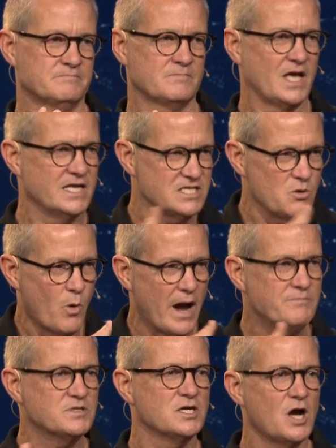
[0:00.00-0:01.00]
as he
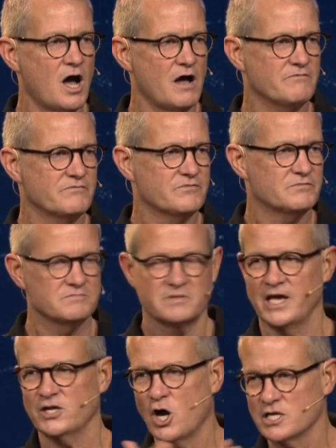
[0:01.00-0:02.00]
wiped it off
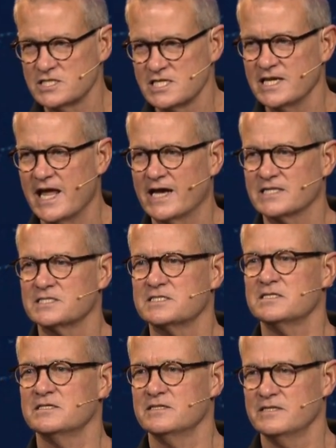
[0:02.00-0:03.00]
and on to the
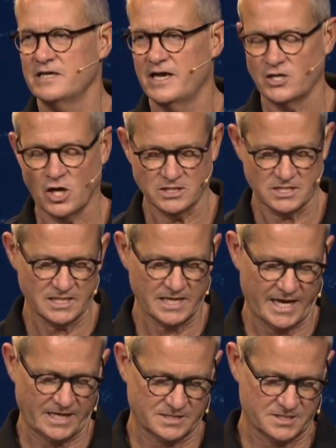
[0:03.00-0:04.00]
next and on to the
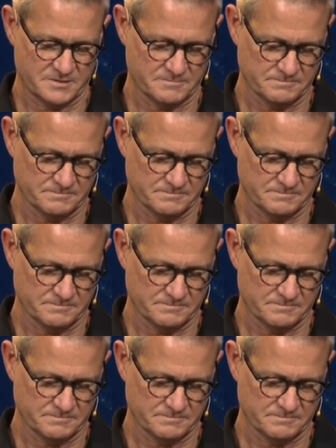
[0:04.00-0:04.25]
next.